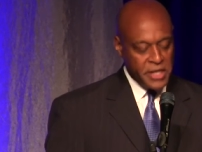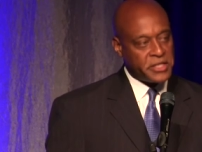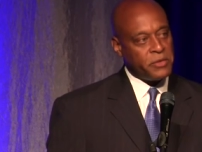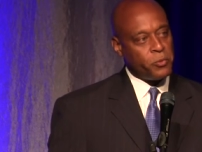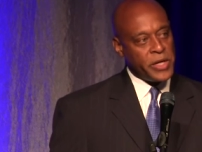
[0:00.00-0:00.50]
is
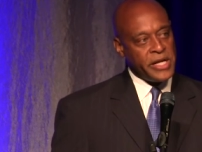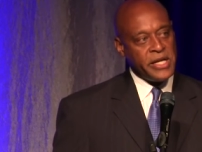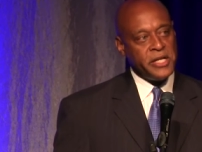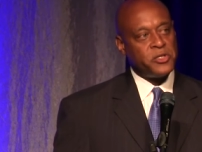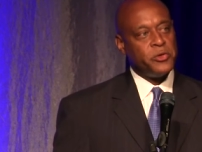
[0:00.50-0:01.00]
that we
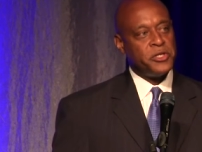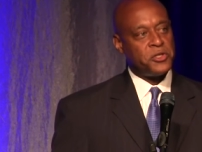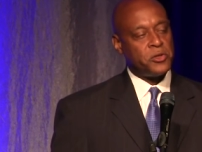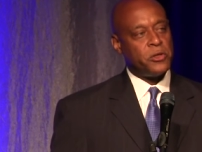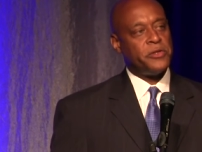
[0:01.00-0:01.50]
need to
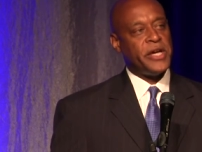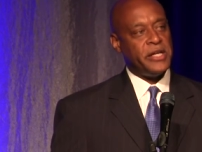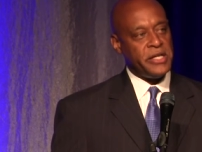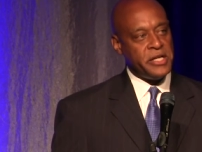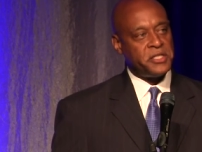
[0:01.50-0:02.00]
ensure that
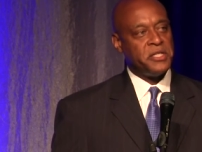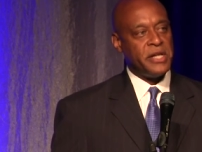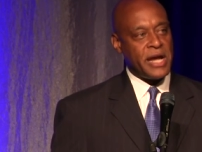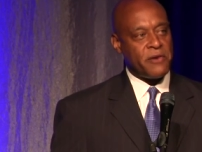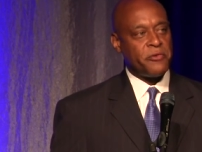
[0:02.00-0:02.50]
each
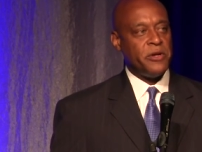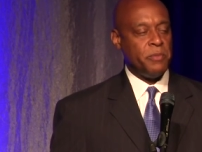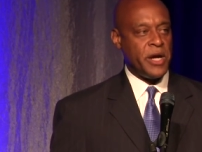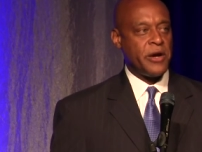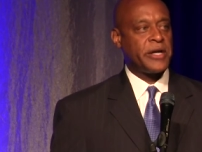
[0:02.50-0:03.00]
and every
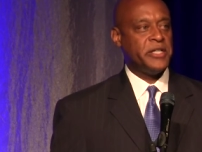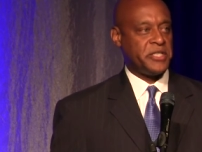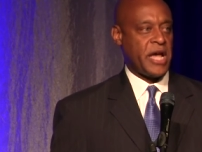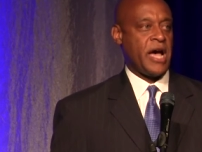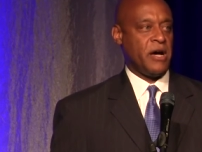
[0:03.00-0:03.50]
American
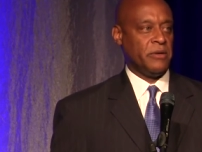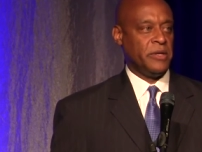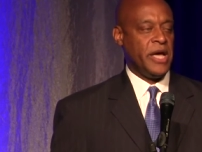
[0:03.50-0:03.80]
child